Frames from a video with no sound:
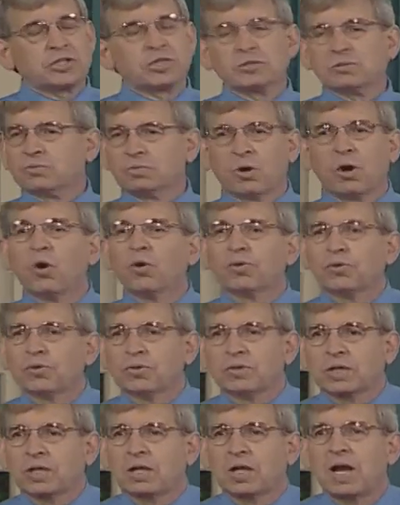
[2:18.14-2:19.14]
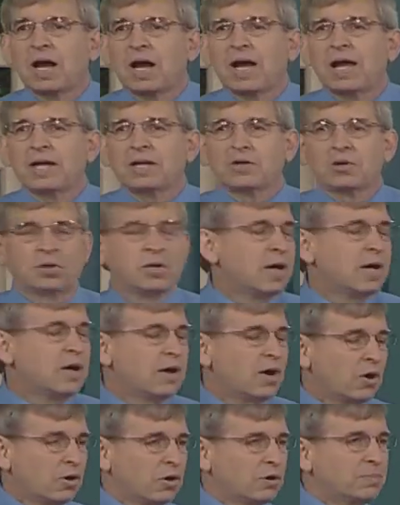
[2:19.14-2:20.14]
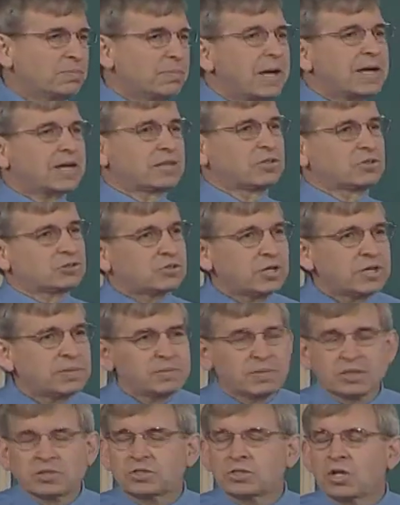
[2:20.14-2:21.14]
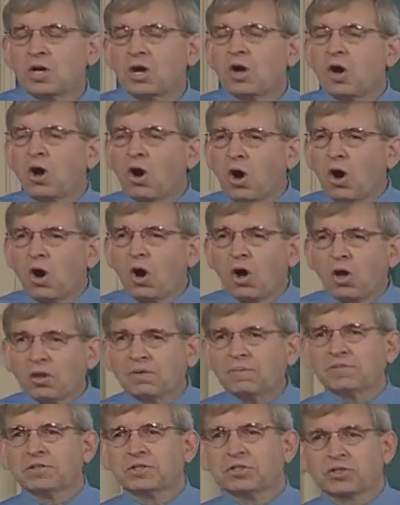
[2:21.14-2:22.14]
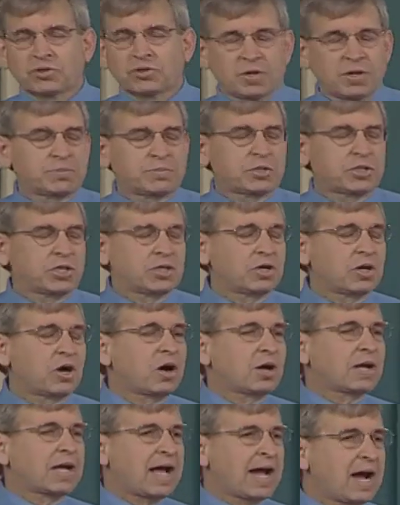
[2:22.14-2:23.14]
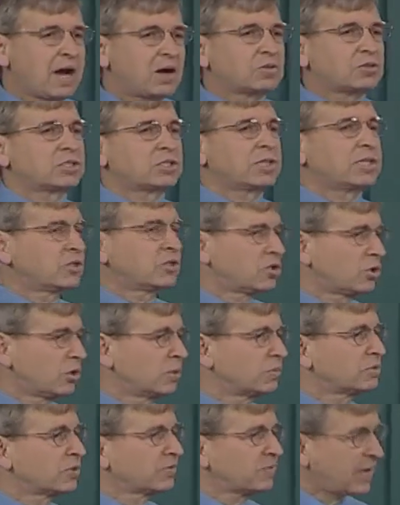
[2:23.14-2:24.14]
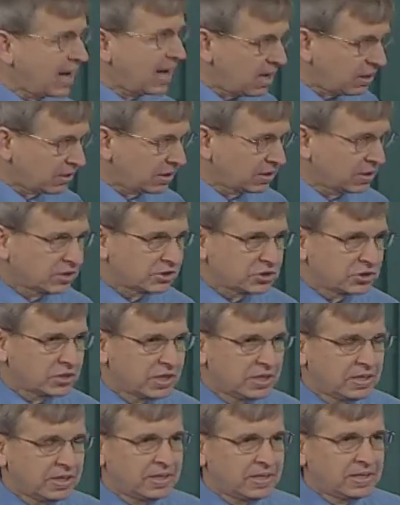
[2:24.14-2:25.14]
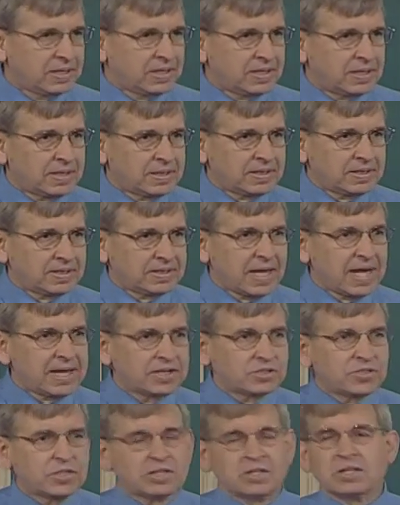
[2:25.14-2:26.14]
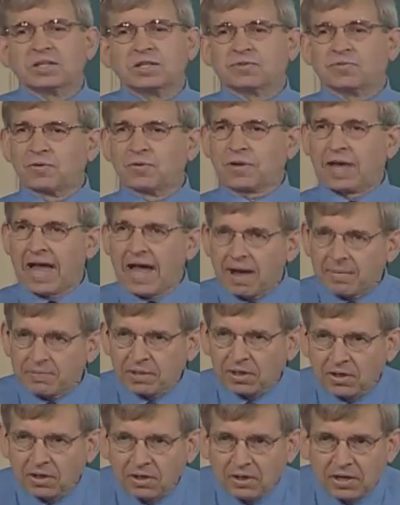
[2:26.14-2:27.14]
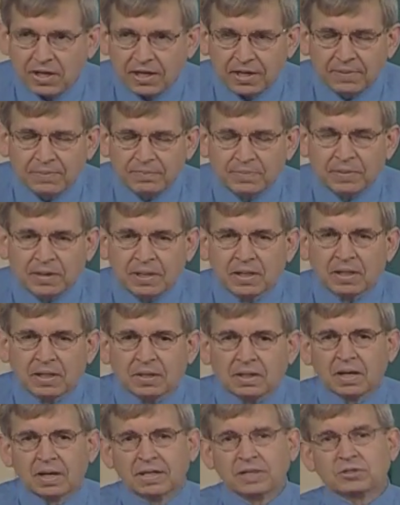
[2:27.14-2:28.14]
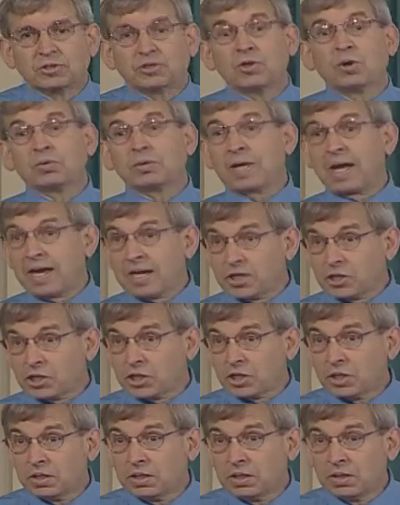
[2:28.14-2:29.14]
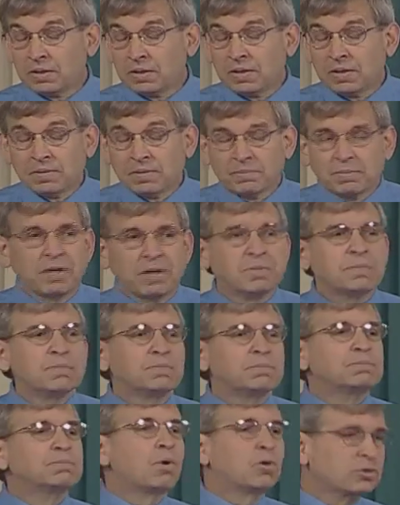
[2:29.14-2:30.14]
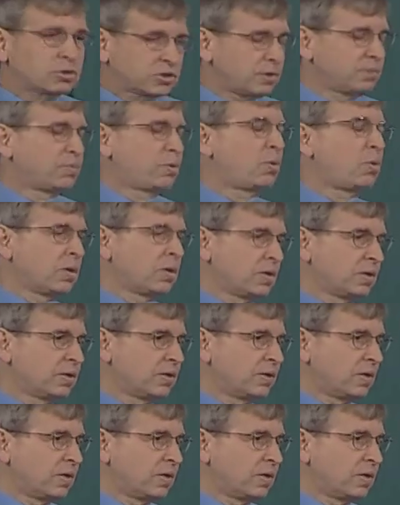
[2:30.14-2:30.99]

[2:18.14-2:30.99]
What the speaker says: growth or decline or medical treatments. All of the description are couched in terms of calculus. That is, its vocabulary, its notation, but more important